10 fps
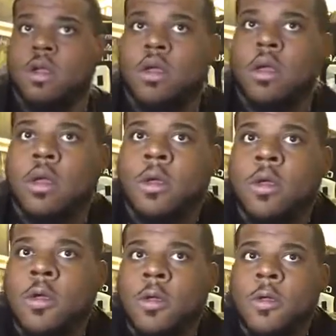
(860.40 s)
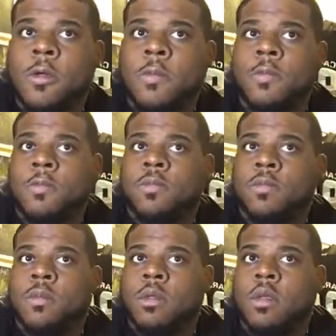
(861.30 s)
Every shortcut,
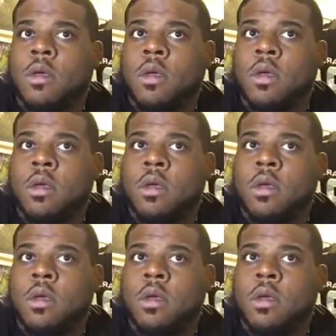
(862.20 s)
you know everything.